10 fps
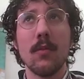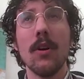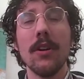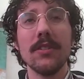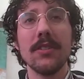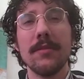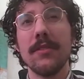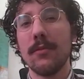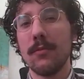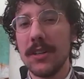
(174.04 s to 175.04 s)
What are some of
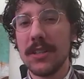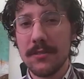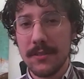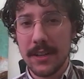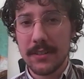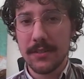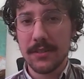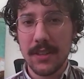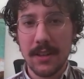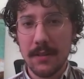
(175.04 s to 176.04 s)
the risk
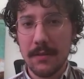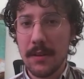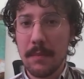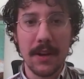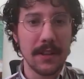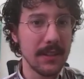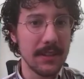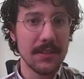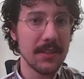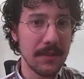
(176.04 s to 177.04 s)
factors that might
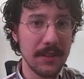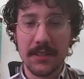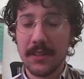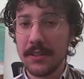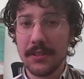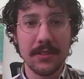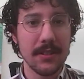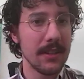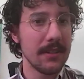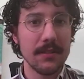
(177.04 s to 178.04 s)
lead to some of these conditions
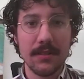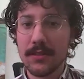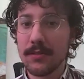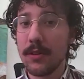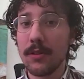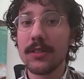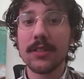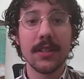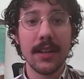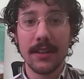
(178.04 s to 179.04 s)
like
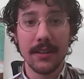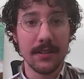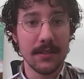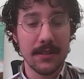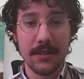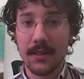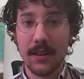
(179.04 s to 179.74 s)
strokes and